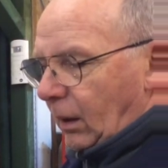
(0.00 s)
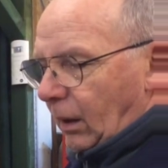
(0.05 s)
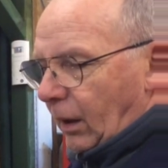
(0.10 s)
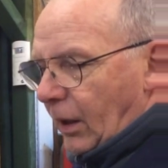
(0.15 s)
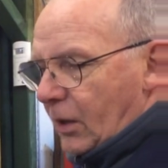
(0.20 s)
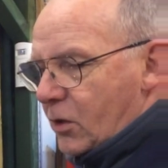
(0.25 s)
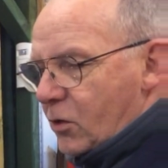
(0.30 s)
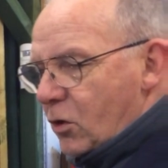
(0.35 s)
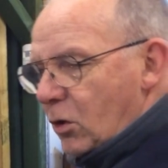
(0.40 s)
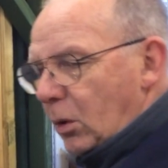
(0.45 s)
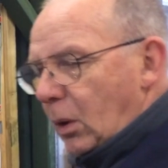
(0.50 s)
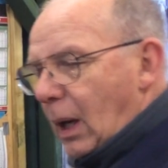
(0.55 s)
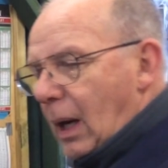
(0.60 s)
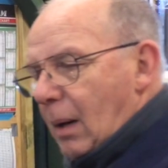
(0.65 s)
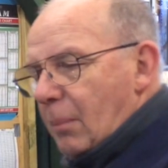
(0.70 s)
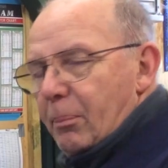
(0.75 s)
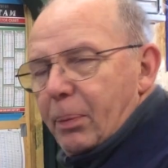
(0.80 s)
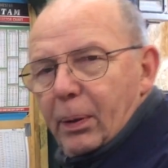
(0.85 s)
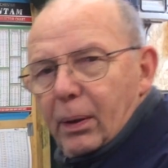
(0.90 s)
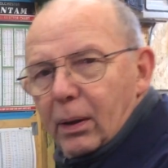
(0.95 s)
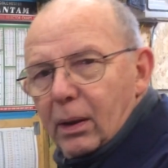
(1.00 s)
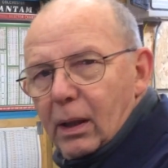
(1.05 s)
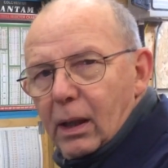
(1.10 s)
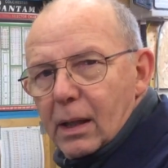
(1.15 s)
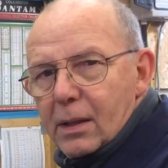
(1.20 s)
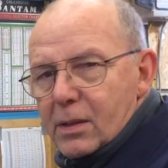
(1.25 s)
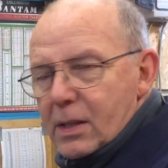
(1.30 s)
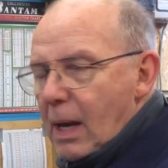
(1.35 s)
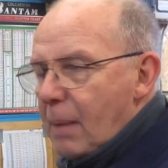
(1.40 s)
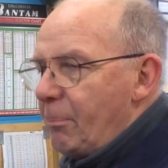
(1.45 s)
I drew up
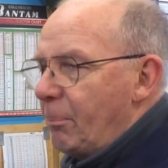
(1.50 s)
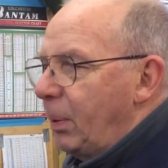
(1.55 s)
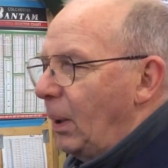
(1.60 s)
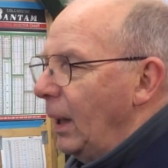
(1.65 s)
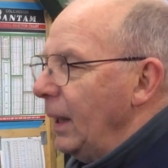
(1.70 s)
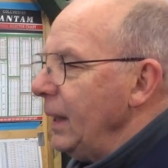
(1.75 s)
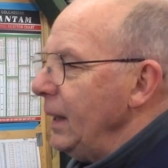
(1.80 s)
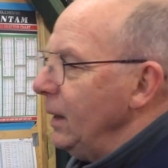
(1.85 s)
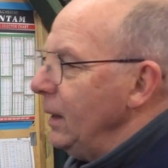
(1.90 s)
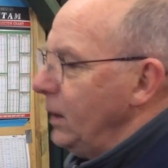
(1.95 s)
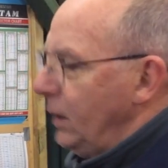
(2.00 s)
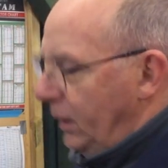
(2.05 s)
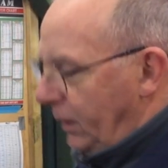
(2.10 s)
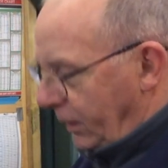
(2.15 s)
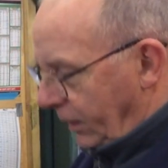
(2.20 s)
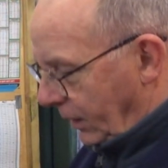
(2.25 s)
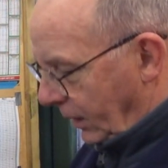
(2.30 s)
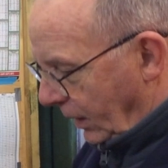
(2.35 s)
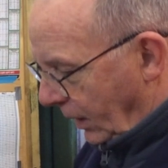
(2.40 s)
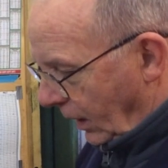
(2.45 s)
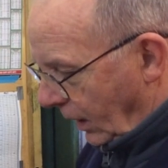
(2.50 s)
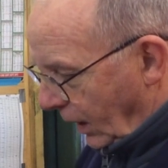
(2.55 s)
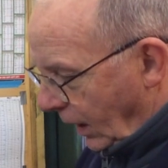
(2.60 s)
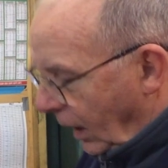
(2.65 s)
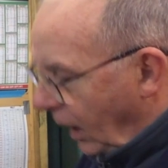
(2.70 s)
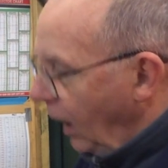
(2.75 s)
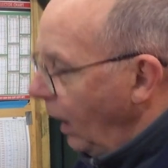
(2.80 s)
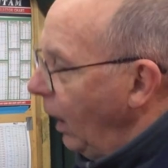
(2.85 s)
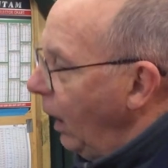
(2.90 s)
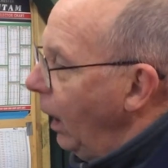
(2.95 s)
a template.
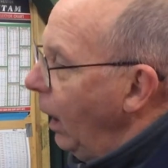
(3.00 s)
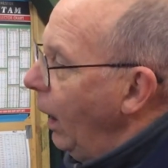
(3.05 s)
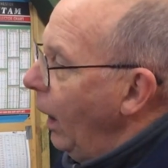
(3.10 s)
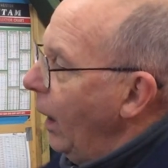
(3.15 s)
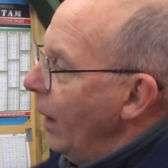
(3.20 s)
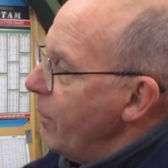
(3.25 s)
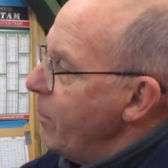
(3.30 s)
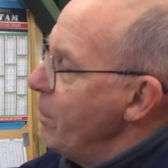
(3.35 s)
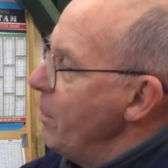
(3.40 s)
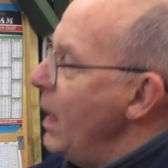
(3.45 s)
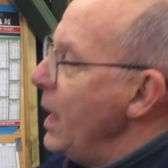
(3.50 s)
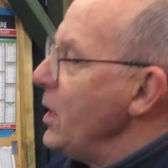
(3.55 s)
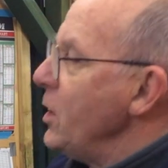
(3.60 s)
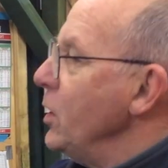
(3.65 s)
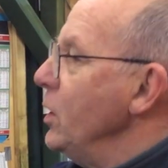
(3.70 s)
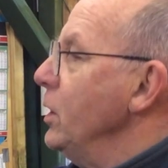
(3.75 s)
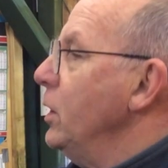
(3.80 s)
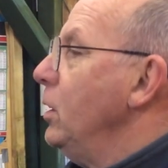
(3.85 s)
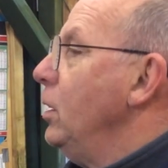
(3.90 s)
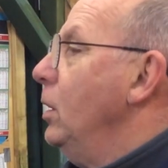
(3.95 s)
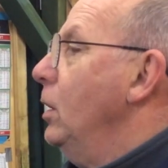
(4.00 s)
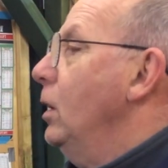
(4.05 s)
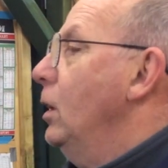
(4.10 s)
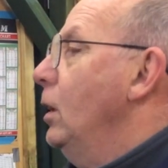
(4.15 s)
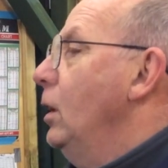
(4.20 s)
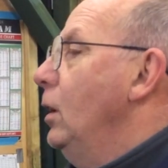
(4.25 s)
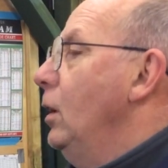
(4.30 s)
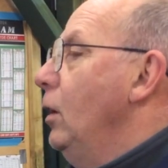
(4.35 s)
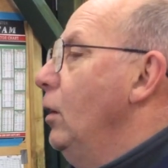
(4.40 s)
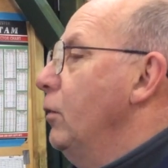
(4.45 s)
I've measured
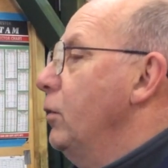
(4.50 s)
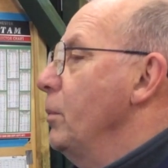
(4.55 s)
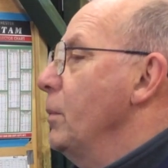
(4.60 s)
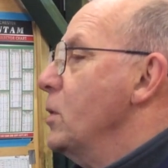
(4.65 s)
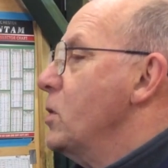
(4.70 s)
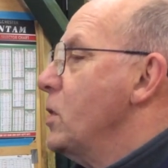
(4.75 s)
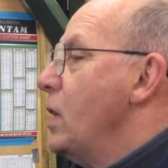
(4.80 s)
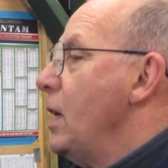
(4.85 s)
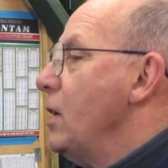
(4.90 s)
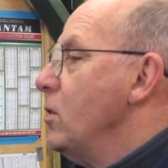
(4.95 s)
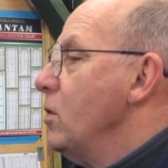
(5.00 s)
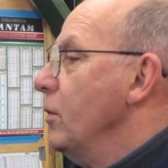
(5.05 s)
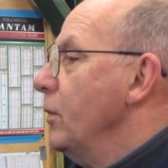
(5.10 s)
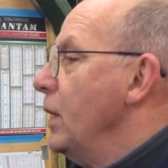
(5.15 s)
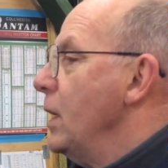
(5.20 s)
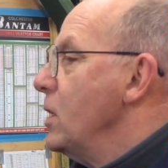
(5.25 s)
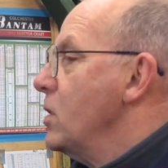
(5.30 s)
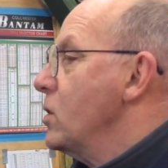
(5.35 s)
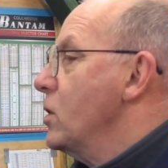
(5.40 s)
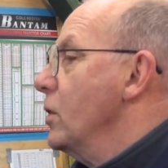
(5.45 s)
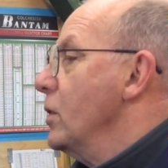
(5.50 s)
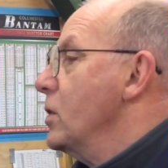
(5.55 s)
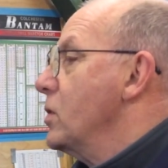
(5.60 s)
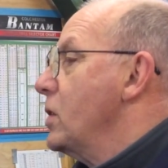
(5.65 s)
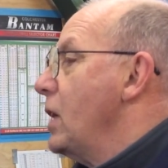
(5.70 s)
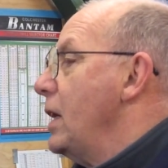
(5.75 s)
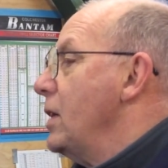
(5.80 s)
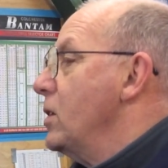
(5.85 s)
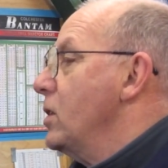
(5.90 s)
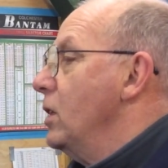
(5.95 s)
from the centre of this to the
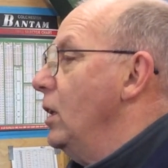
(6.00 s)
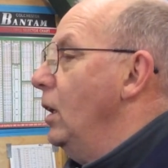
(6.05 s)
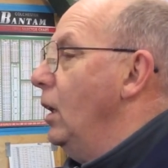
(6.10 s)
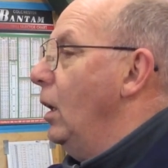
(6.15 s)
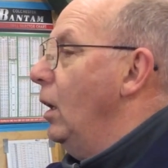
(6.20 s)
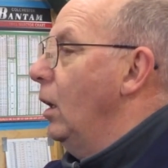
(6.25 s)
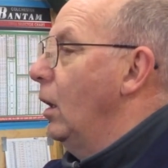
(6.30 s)
centre